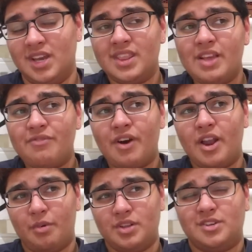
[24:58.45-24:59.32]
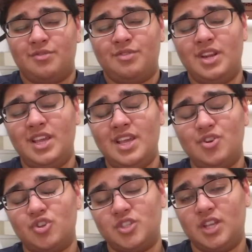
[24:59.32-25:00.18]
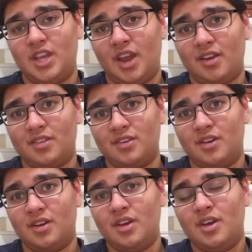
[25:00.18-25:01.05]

I think Philemon's a really interesting character